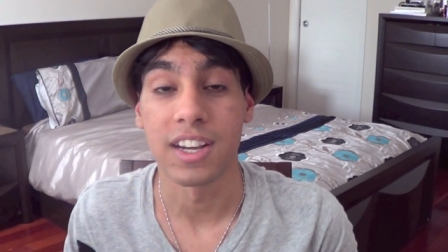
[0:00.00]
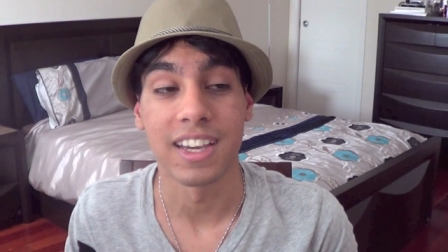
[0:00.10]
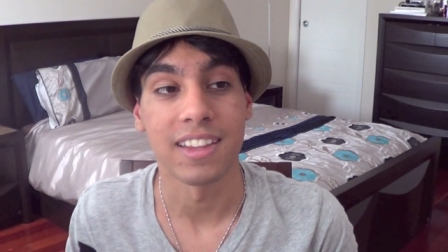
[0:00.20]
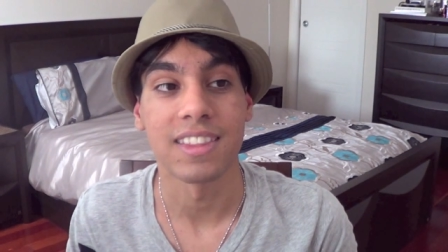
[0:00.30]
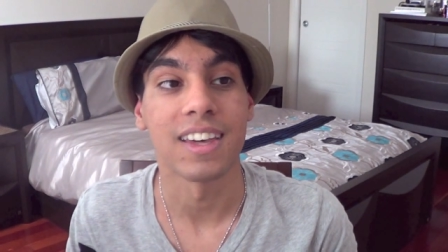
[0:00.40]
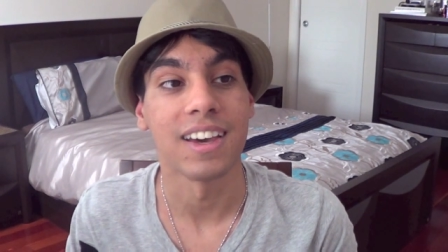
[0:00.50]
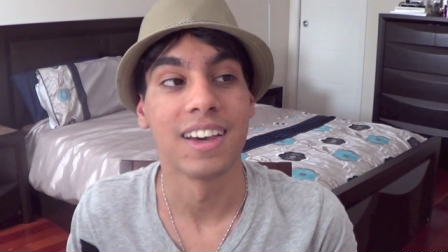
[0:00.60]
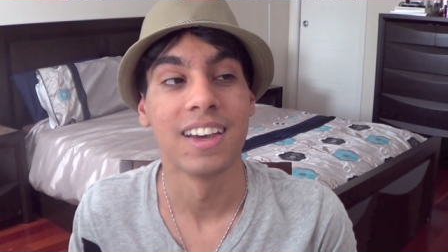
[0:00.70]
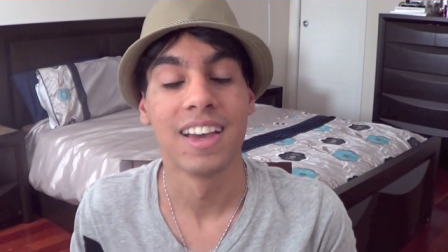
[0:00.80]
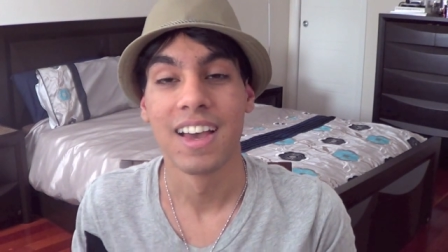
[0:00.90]
I get
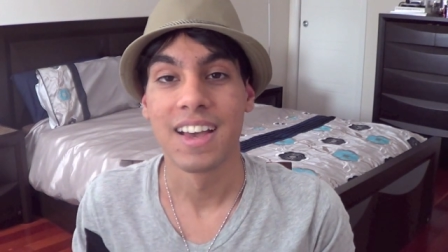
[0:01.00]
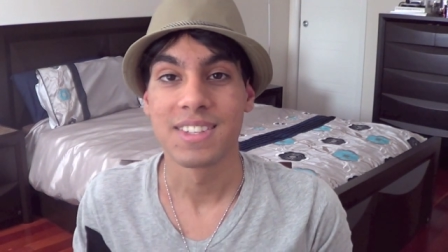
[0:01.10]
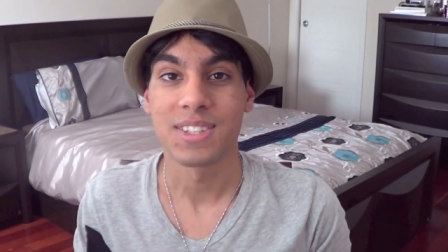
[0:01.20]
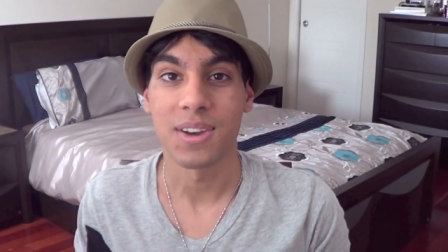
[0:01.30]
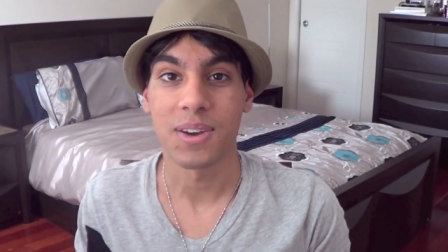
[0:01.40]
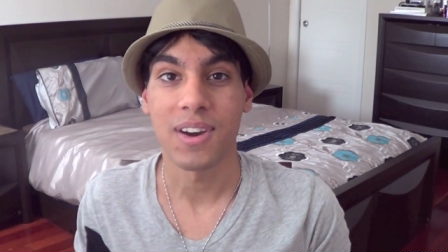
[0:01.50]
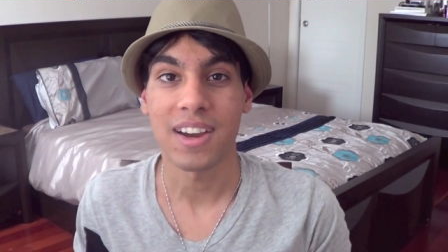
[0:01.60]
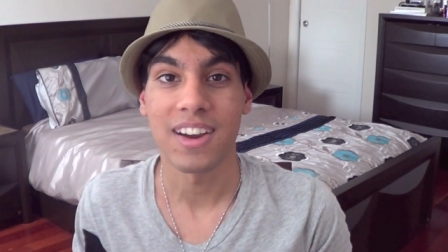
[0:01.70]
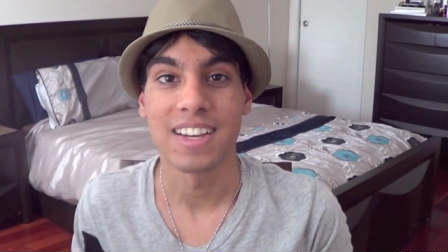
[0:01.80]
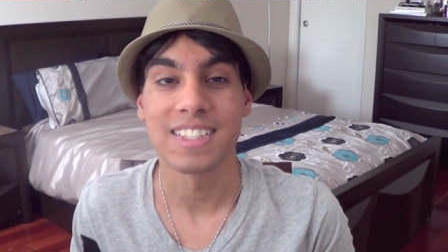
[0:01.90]
there. So
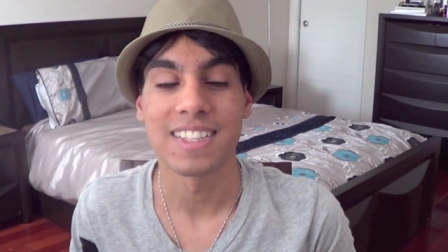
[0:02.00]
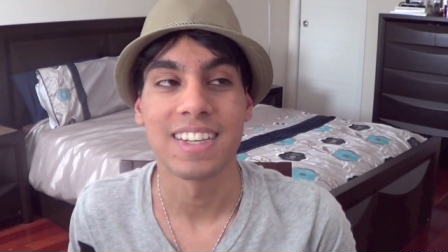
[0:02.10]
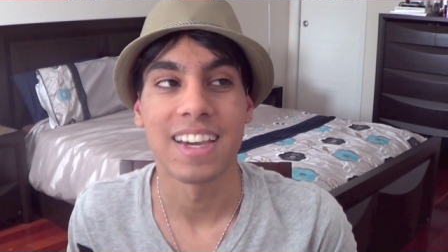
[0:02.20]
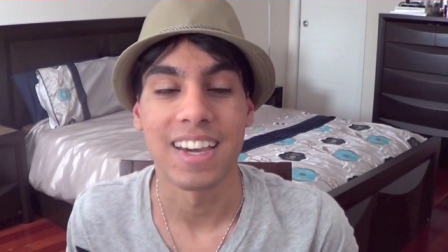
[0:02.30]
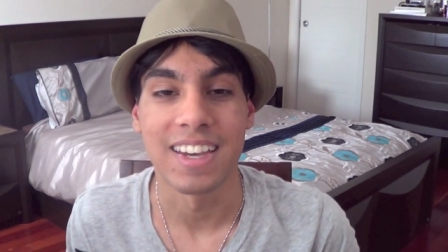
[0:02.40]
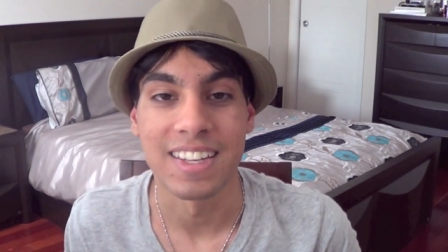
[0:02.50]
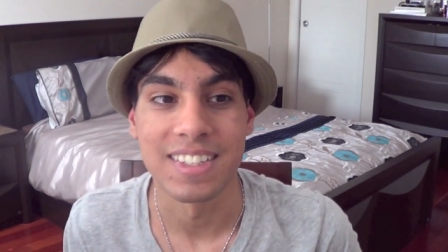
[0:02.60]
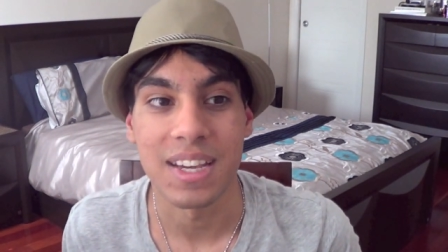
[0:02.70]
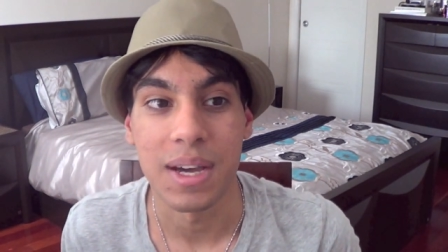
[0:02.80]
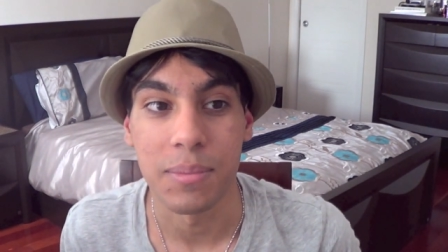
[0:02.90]
quite crazy
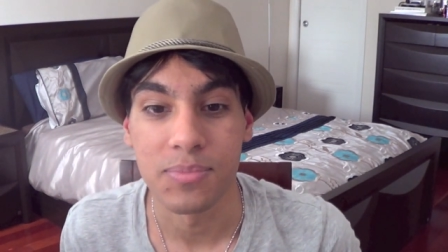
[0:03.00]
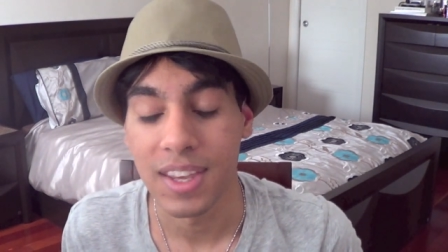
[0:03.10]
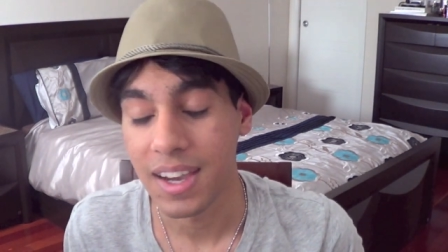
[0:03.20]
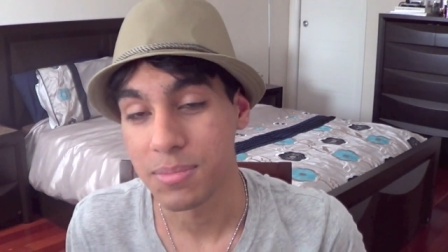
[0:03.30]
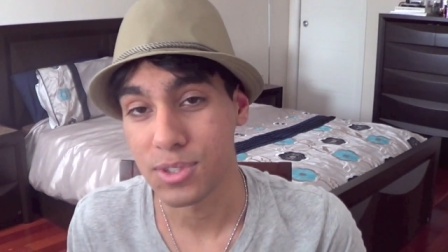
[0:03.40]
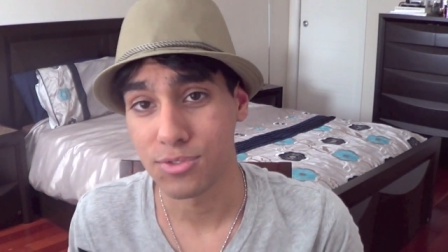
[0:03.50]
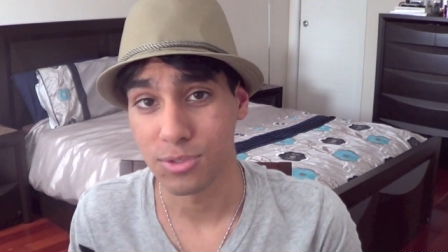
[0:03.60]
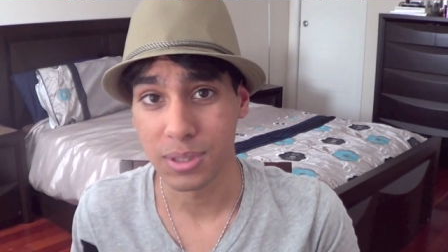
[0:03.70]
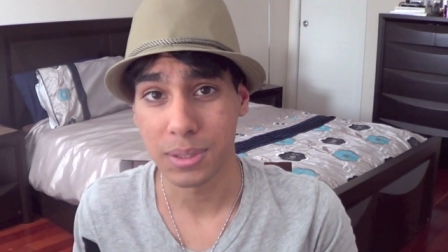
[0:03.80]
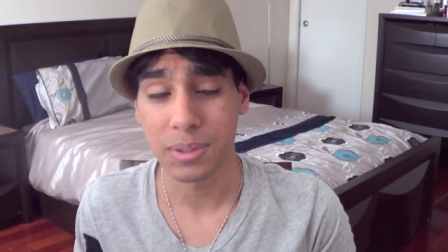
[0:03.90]
and um, yeah, I'm
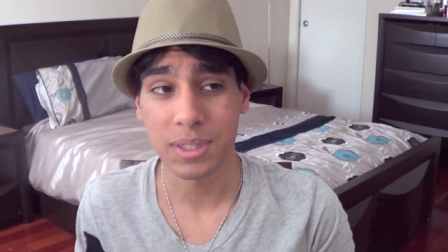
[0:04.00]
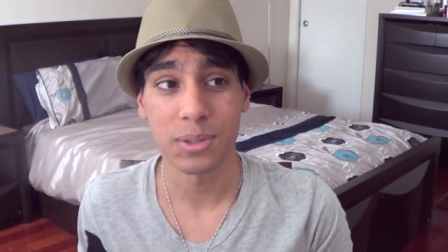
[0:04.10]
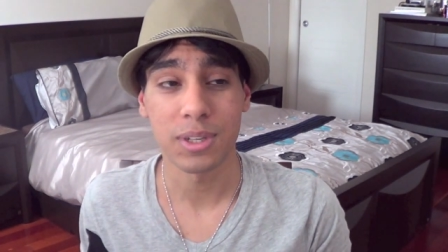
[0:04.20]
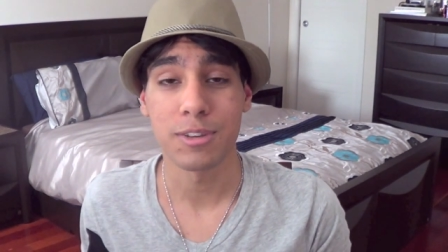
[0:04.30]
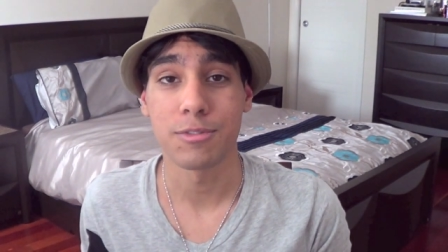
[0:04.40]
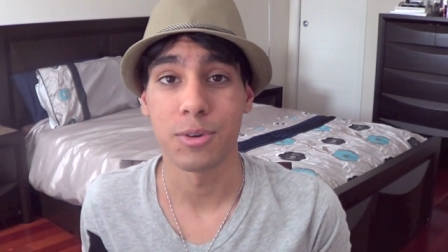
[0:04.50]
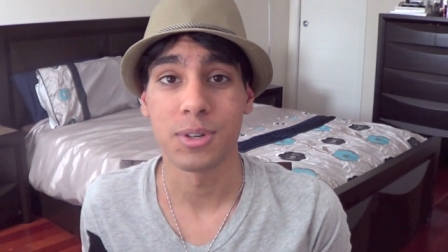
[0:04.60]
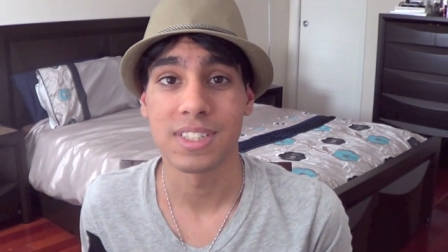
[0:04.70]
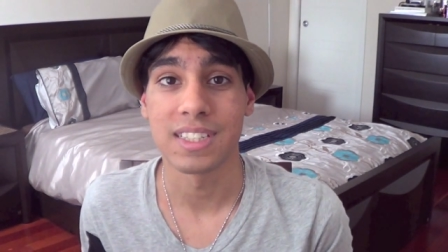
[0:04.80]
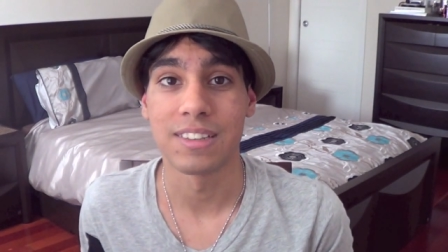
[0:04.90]
just really, really looking
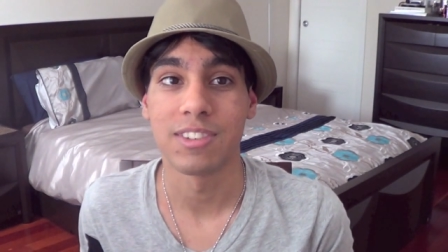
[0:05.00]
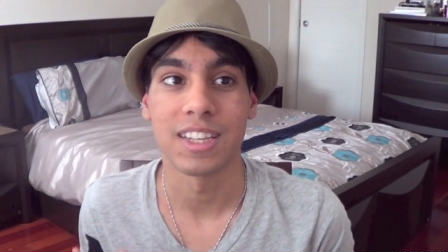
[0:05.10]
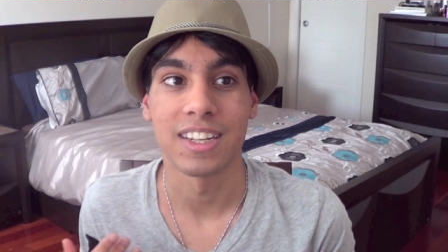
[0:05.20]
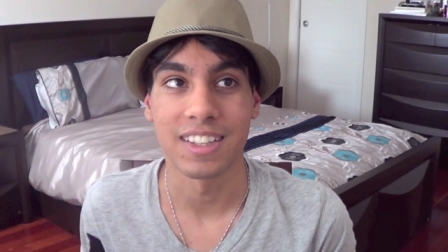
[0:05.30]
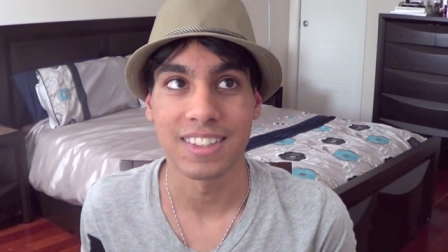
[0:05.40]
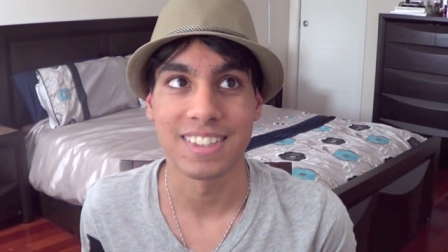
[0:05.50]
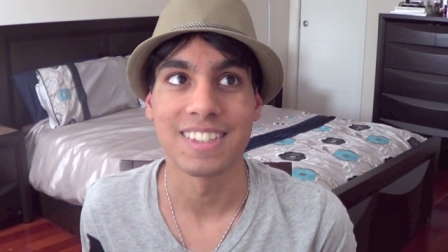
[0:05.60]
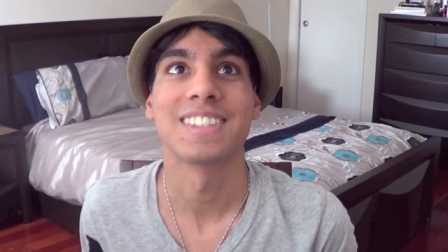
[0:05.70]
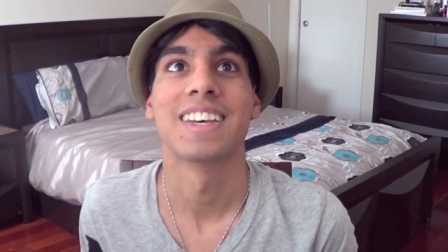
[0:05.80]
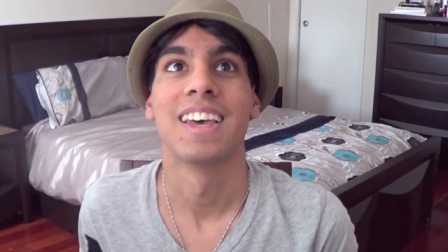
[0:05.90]
forward to living in
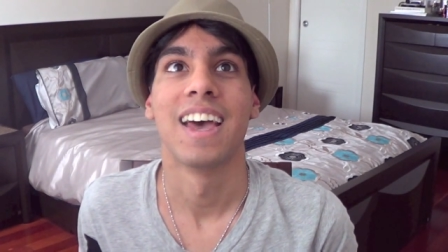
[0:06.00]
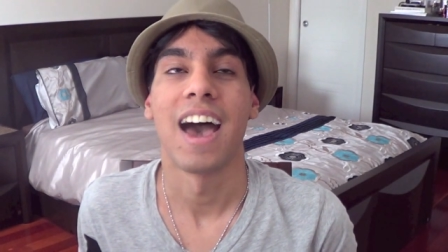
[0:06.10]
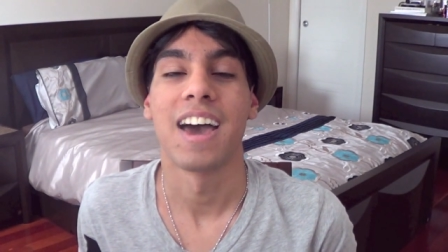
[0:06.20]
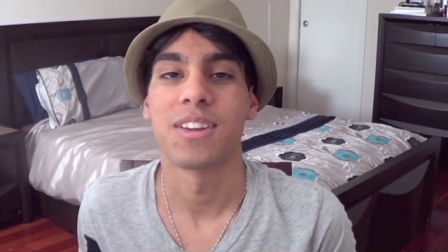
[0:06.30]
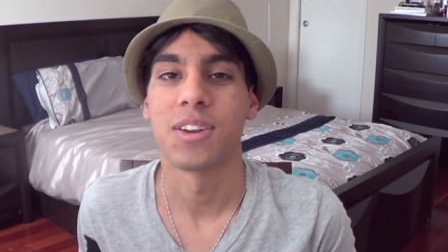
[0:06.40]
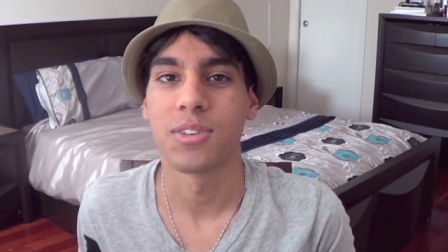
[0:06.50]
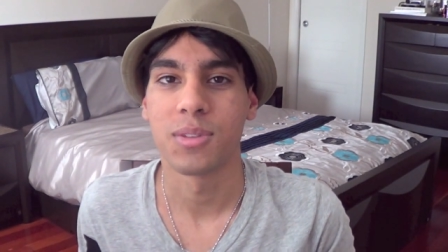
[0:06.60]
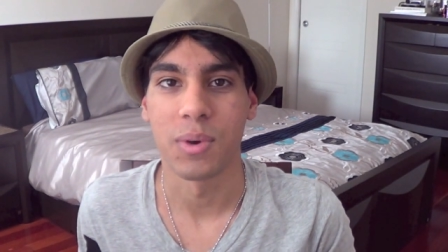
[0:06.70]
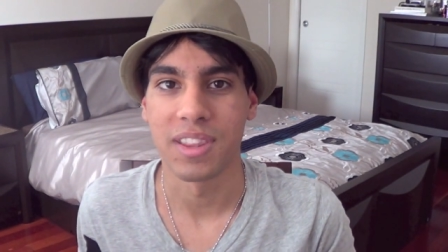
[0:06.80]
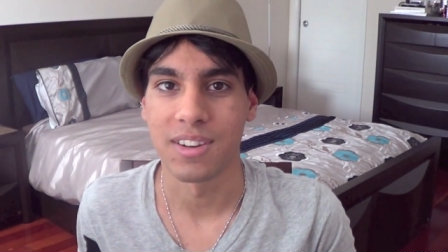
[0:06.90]
England. And I know
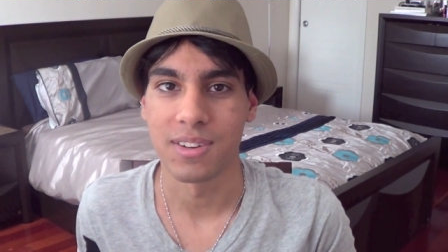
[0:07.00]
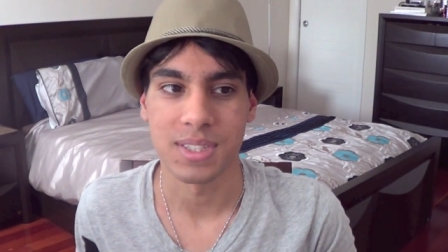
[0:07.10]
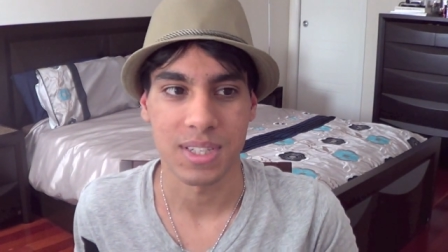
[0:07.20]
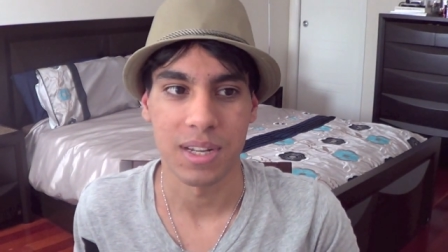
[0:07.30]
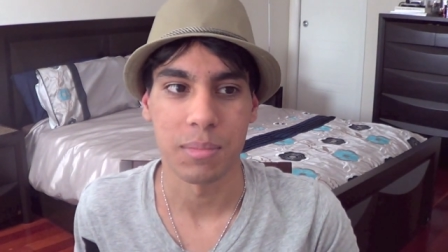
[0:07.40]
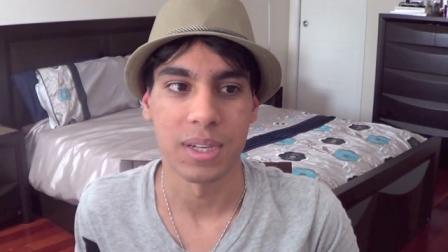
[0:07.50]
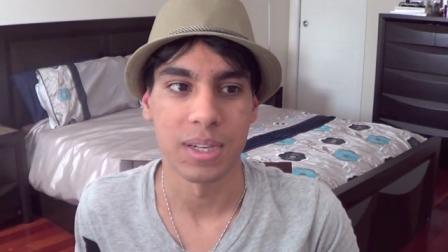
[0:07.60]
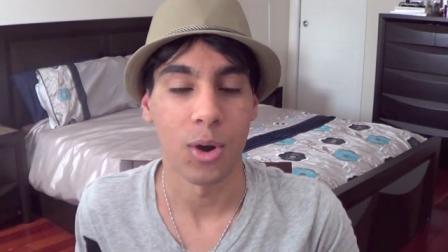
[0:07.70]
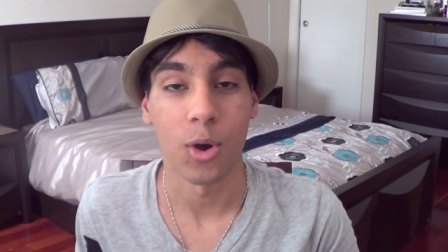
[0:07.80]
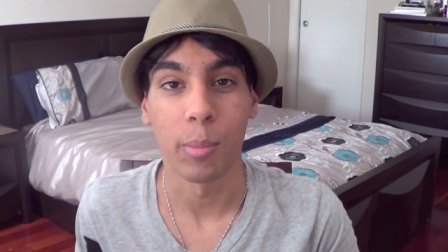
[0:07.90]
the weather is going to
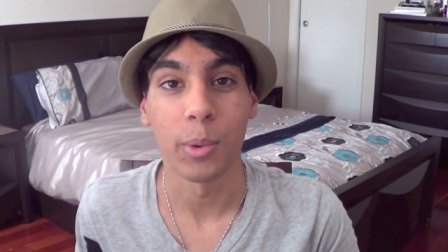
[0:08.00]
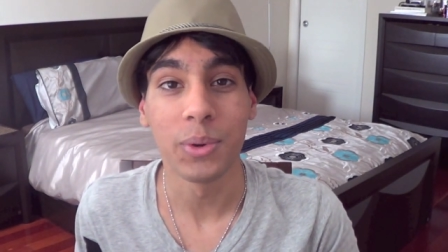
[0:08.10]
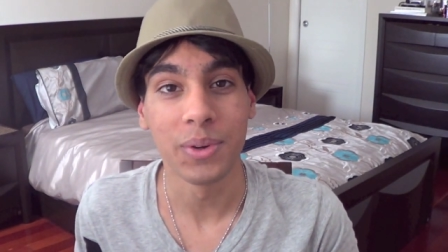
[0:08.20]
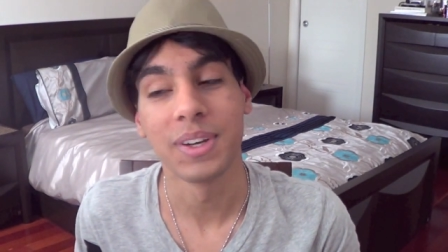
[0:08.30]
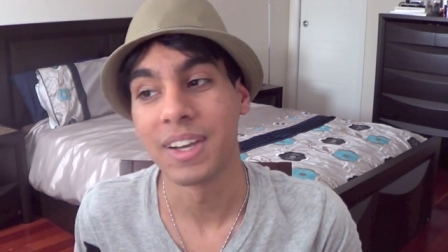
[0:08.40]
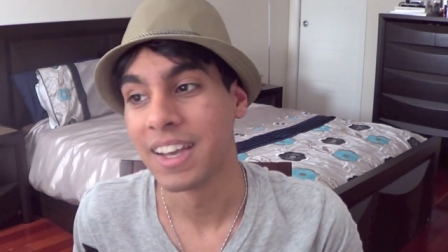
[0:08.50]
be horrible,